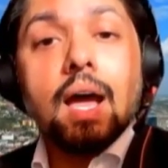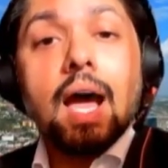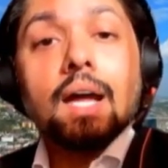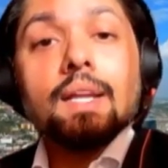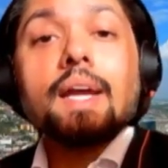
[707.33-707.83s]

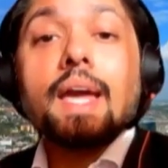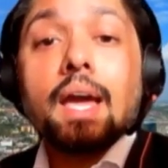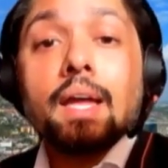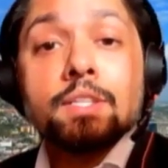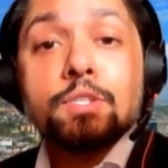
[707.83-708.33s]
and
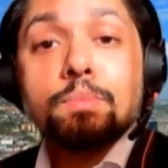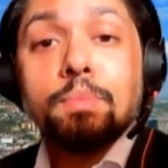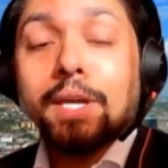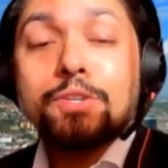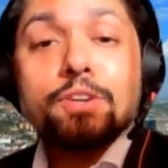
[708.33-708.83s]
again, it's
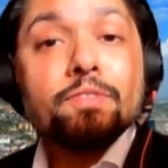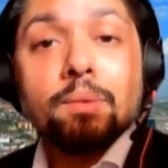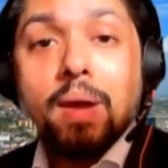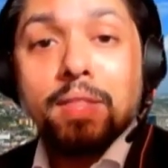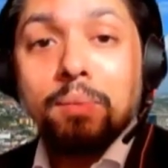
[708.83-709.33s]
being
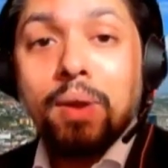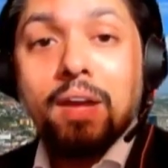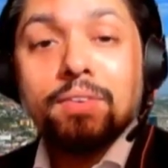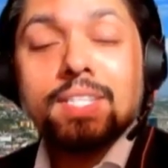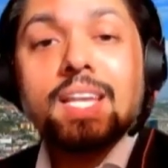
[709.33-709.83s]
driven by the
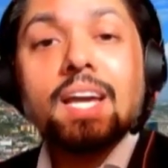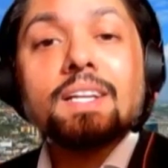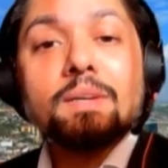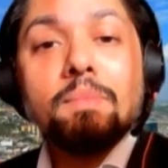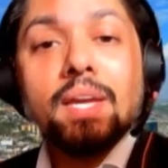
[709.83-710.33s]
private
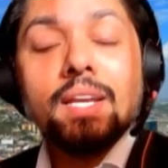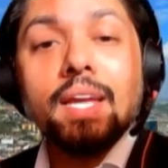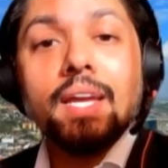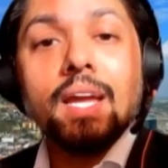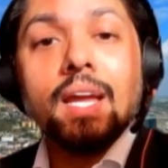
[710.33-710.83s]
sector
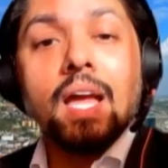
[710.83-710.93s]
mainly